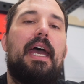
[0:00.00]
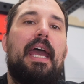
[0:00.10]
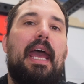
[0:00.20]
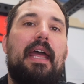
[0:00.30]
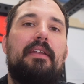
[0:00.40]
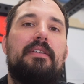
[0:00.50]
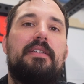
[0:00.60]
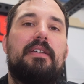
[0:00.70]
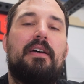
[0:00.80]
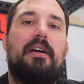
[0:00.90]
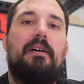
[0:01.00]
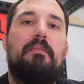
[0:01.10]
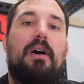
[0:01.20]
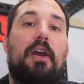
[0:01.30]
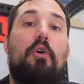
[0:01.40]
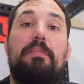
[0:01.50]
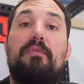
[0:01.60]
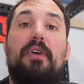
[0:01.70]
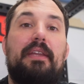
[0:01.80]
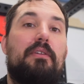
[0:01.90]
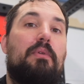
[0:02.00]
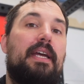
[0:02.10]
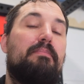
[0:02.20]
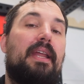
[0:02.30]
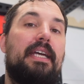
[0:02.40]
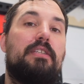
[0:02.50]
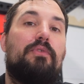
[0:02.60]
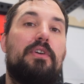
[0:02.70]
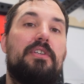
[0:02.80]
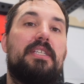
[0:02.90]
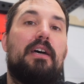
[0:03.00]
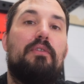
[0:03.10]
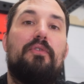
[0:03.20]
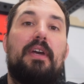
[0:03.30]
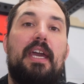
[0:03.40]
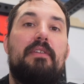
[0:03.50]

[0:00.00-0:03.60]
And I hope you find the right plates for yourself.